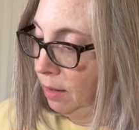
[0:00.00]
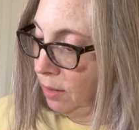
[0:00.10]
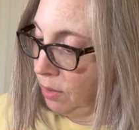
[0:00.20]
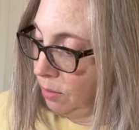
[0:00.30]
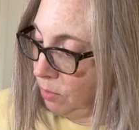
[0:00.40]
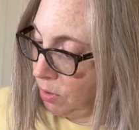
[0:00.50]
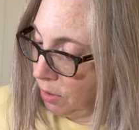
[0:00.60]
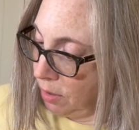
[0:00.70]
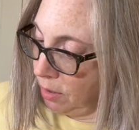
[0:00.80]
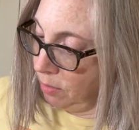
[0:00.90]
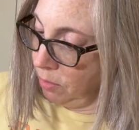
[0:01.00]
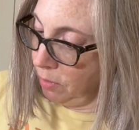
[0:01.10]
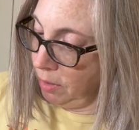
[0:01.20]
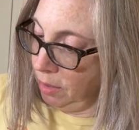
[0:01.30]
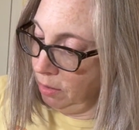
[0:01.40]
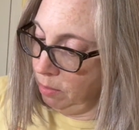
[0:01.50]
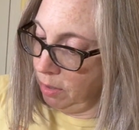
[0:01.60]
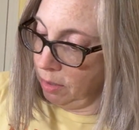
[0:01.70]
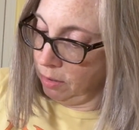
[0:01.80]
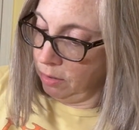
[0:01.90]
So I'm just going to do a little bit
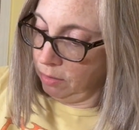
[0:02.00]
of glue to